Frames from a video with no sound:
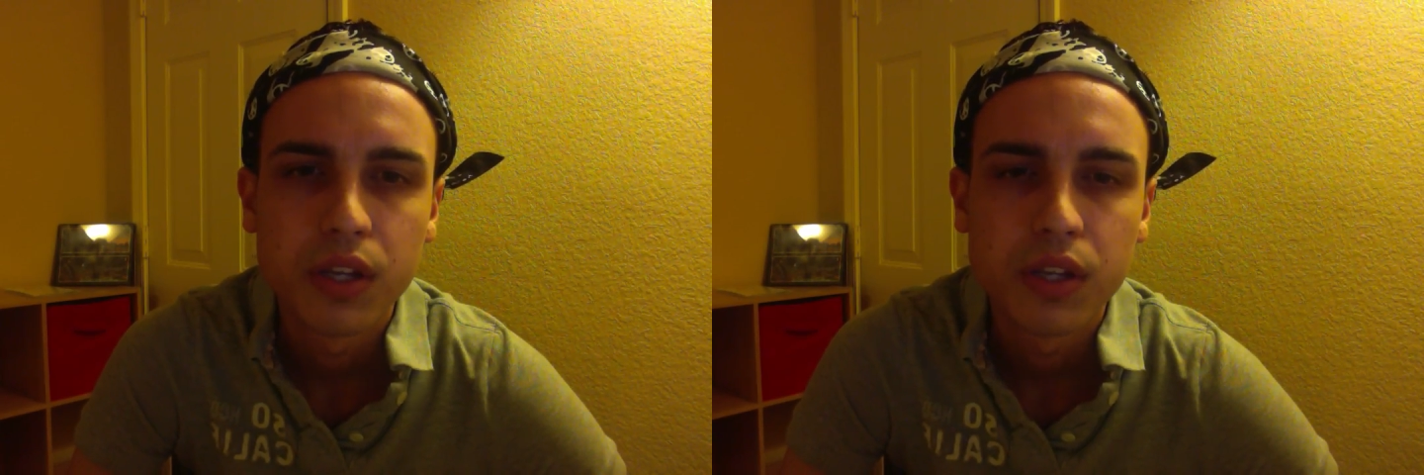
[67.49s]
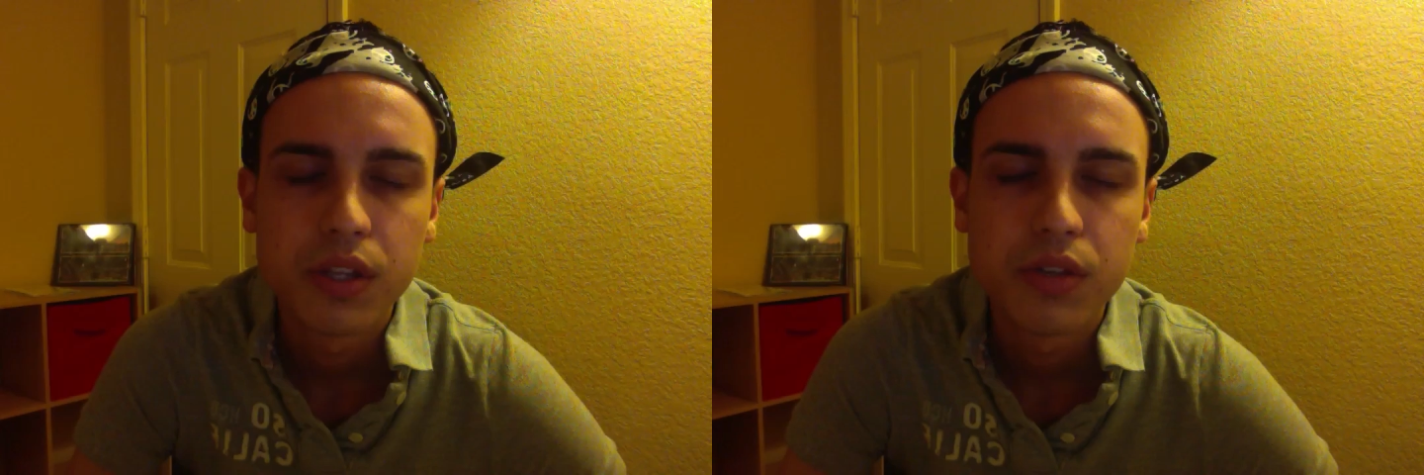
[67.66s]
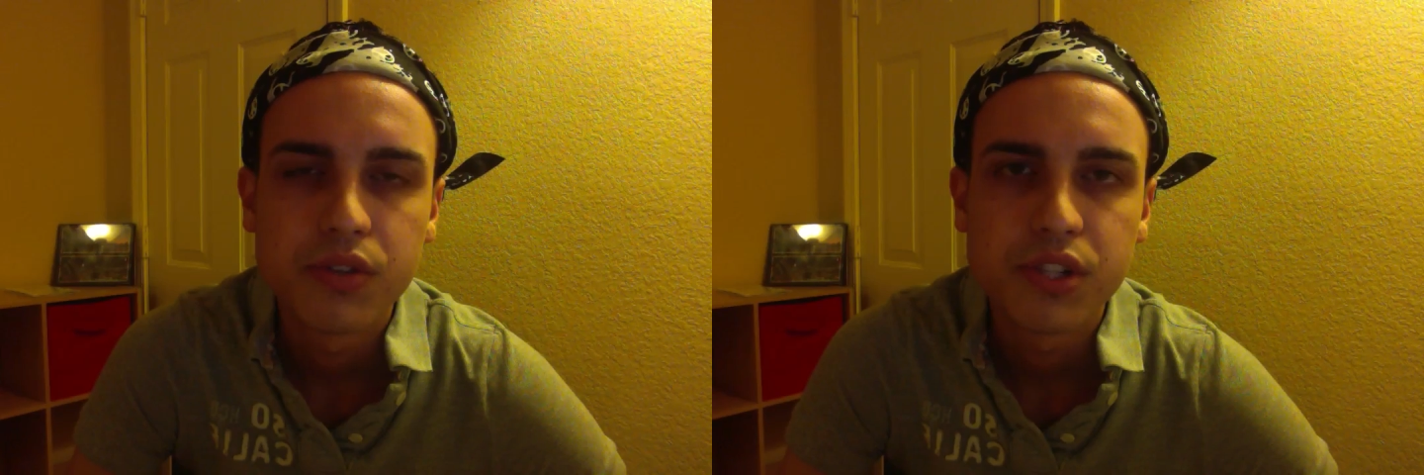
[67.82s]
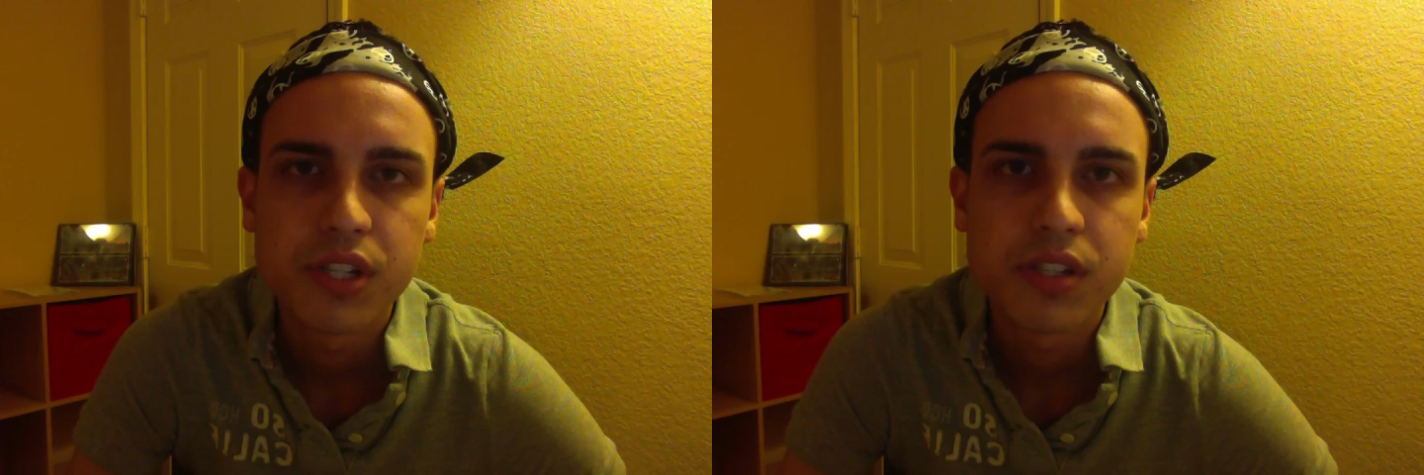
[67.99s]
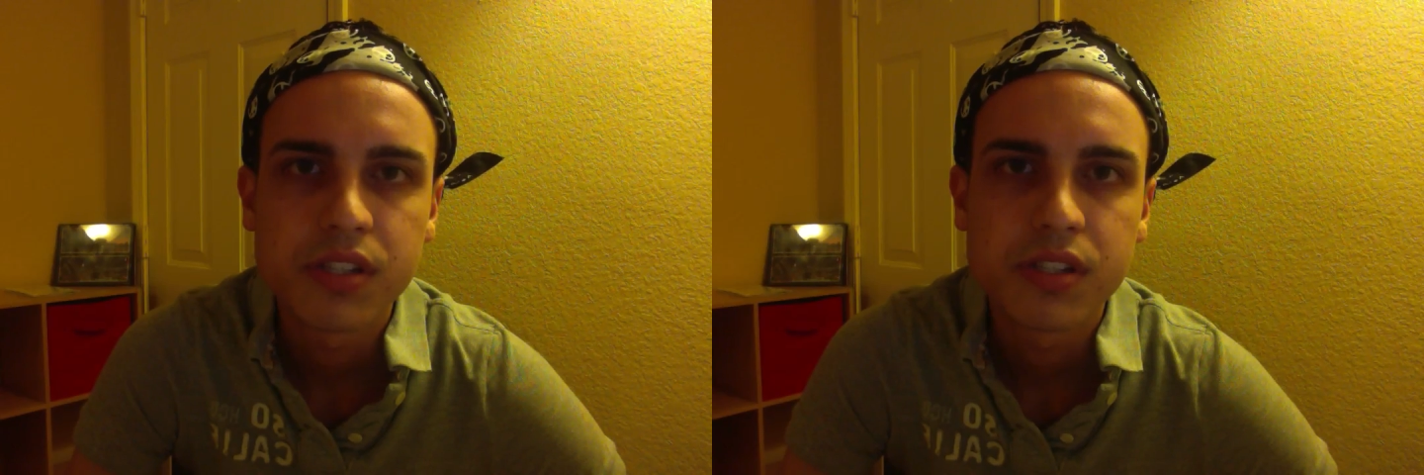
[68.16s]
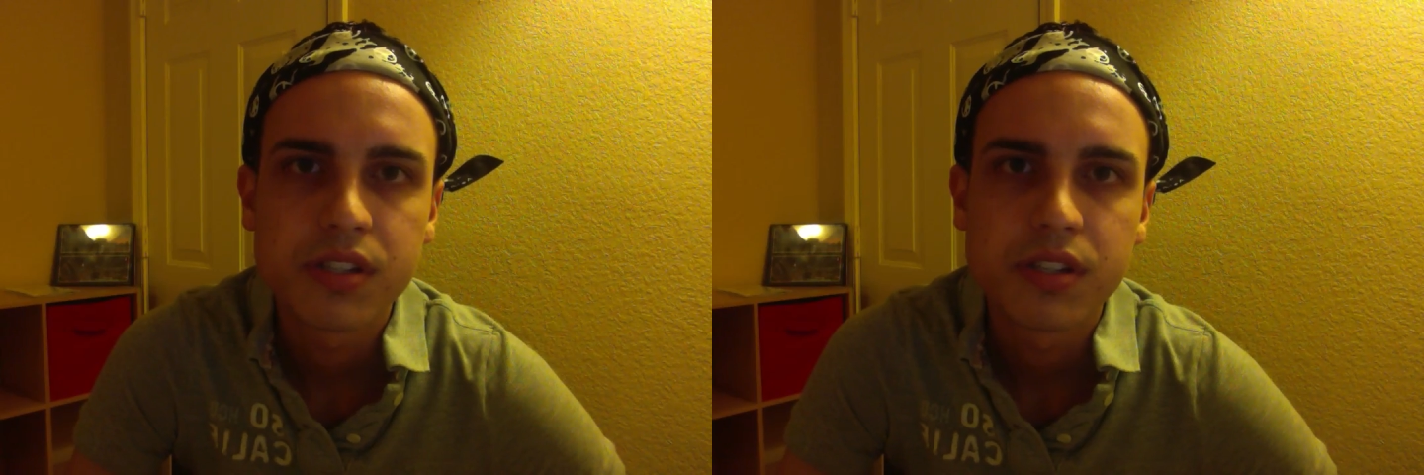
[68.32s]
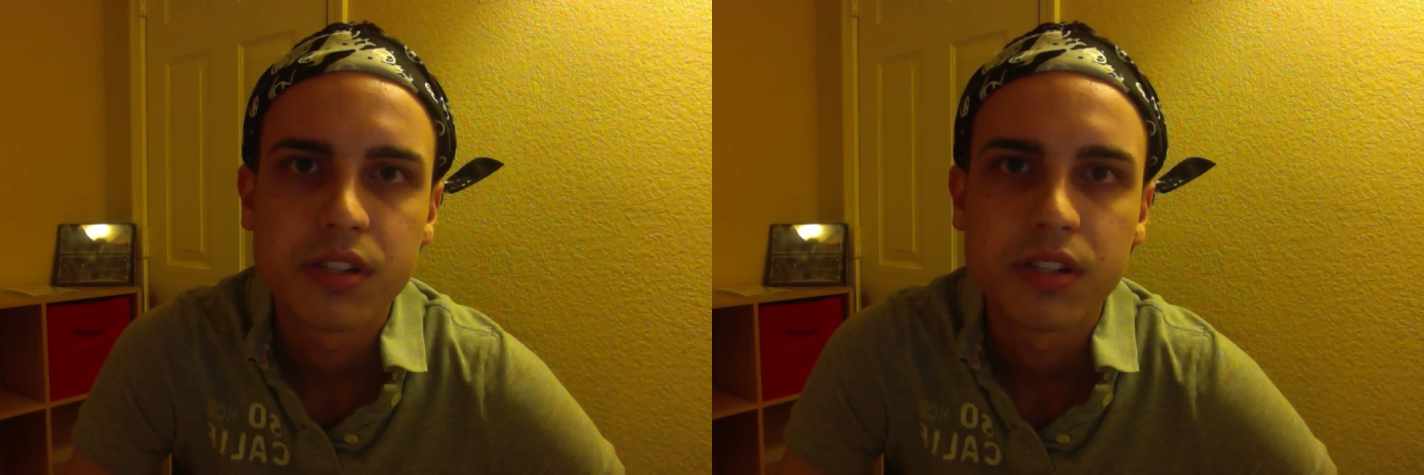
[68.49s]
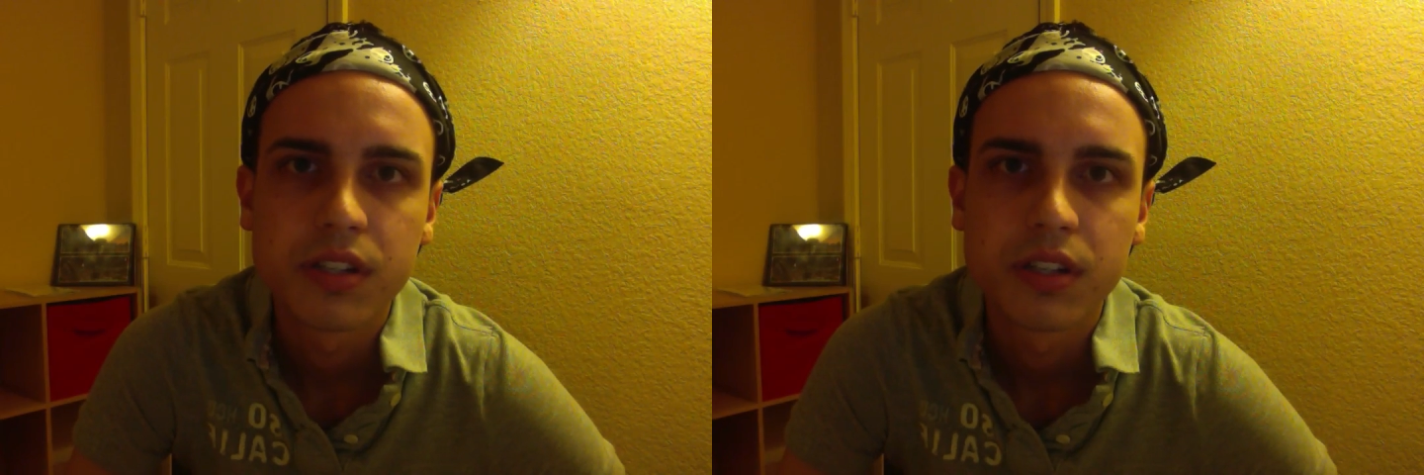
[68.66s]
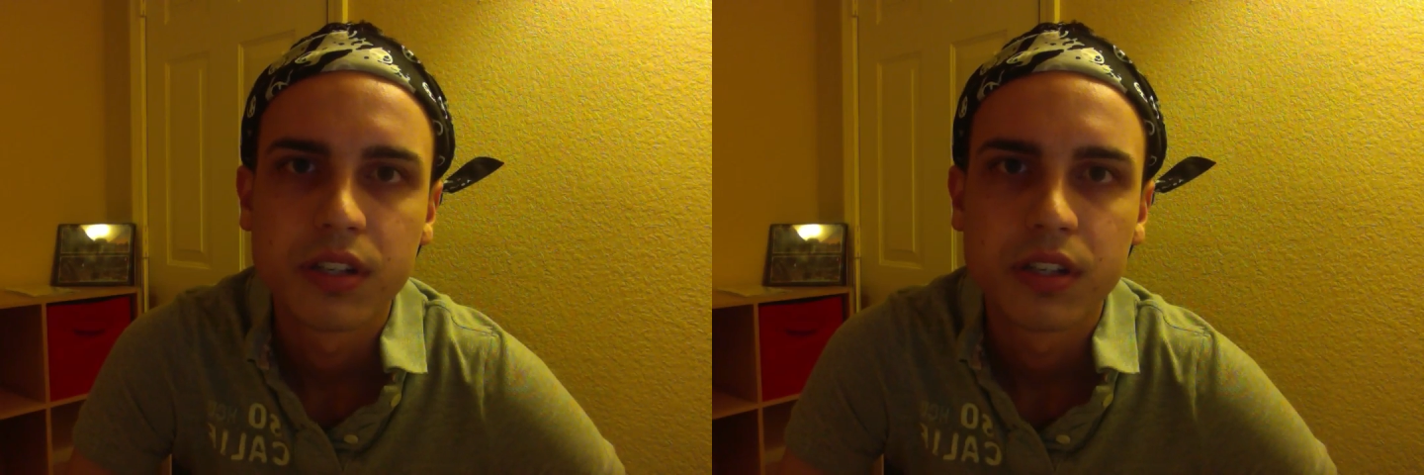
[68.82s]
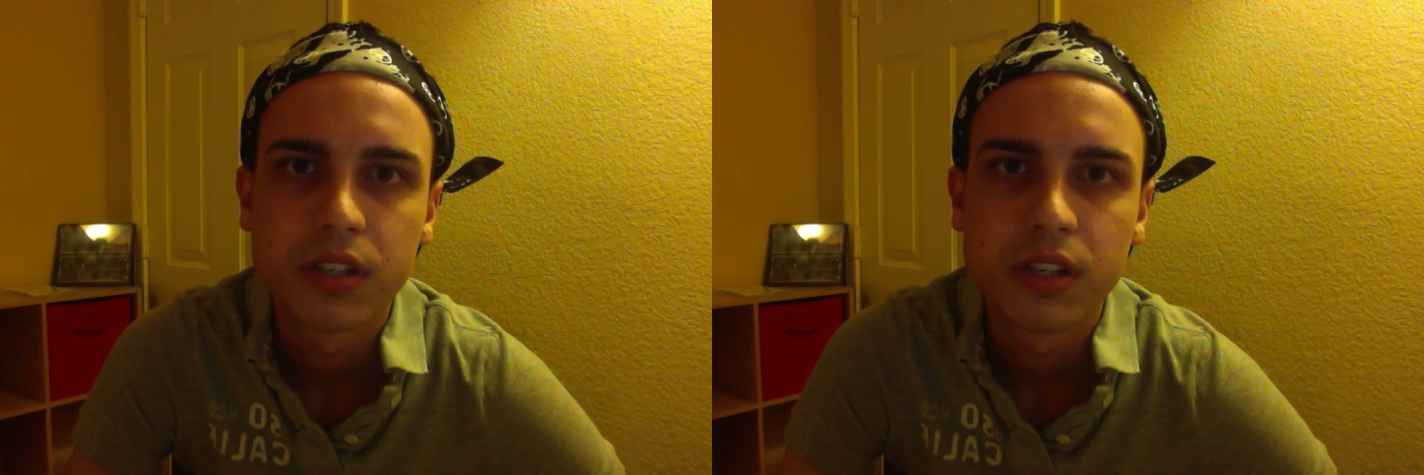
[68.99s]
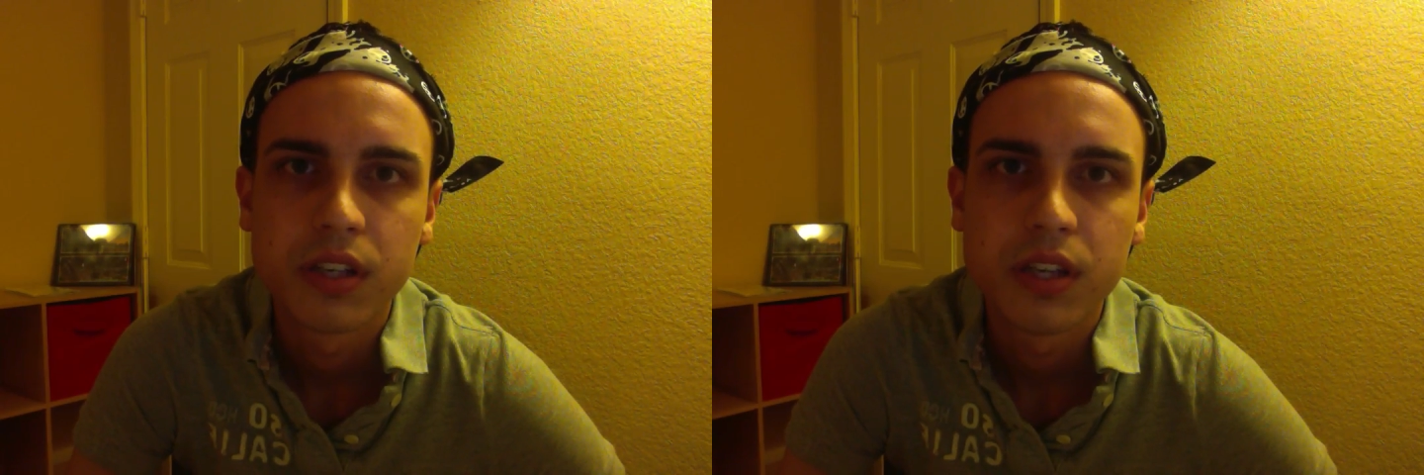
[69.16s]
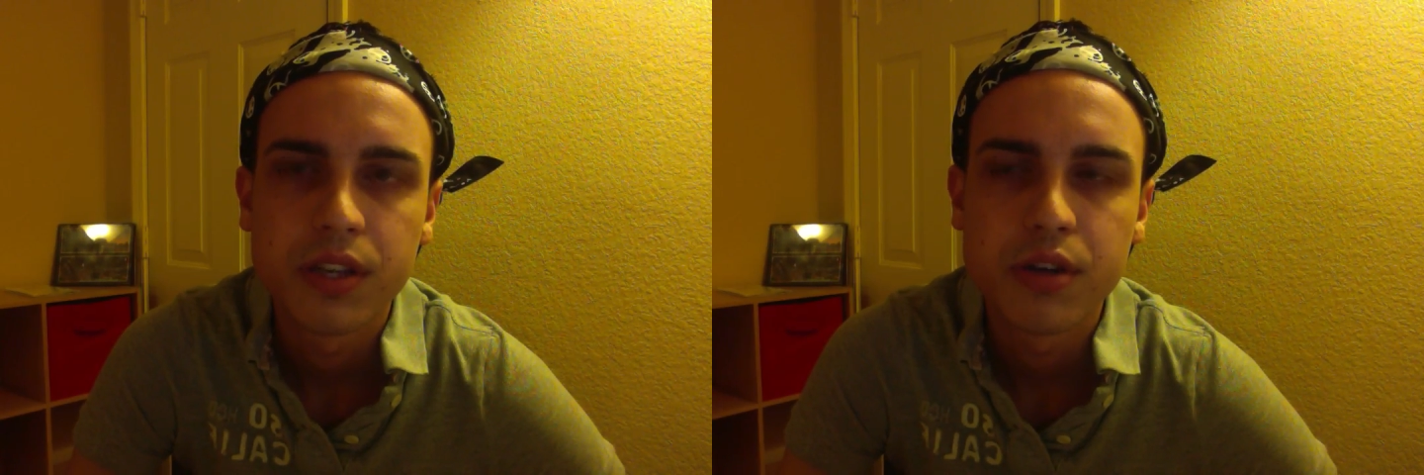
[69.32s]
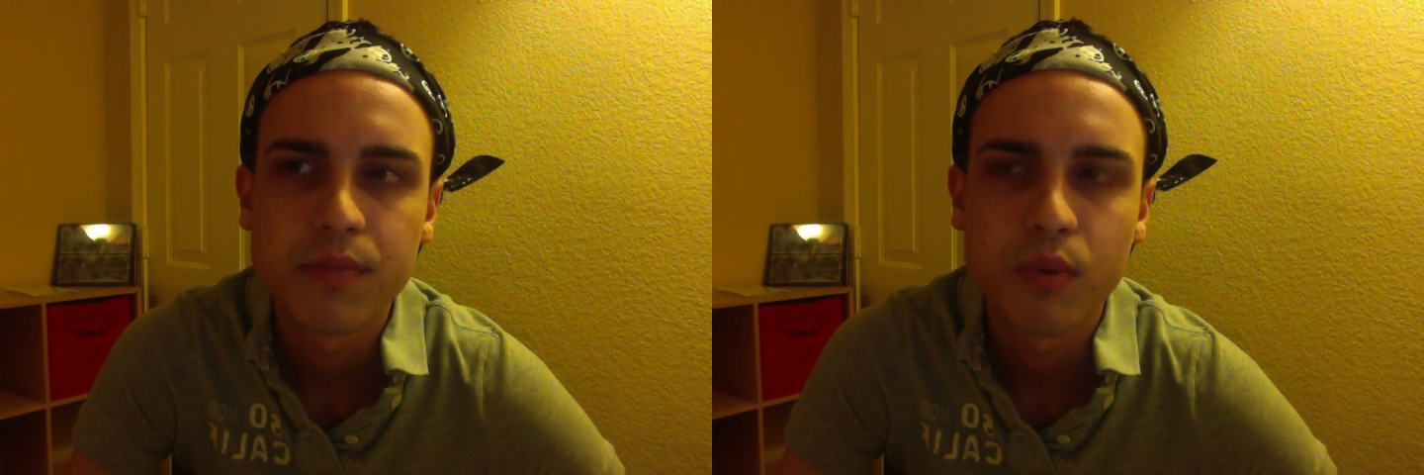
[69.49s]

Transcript: your